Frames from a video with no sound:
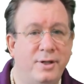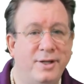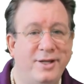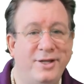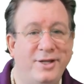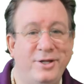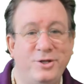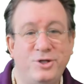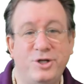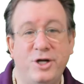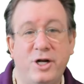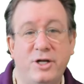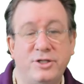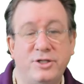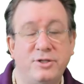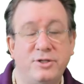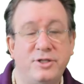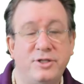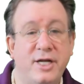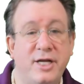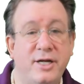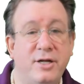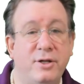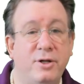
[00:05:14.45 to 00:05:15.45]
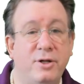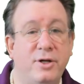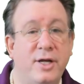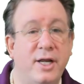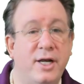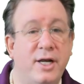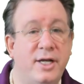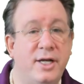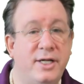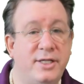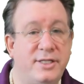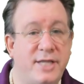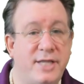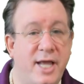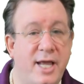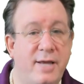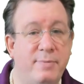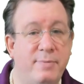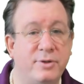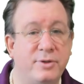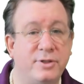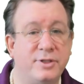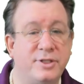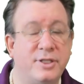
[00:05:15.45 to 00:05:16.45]
You should also take a look at any
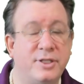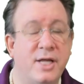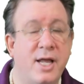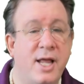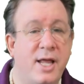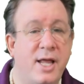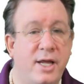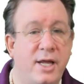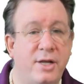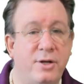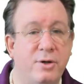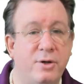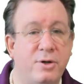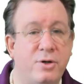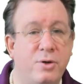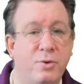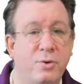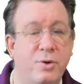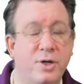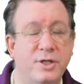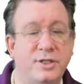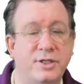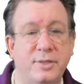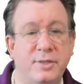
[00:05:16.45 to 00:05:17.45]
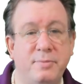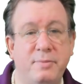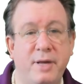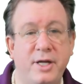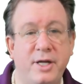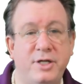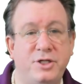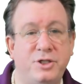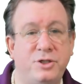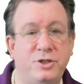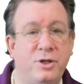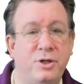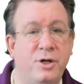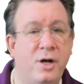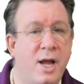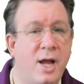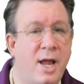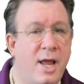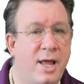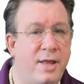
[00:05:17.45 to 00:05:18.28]
tables in your course and make sure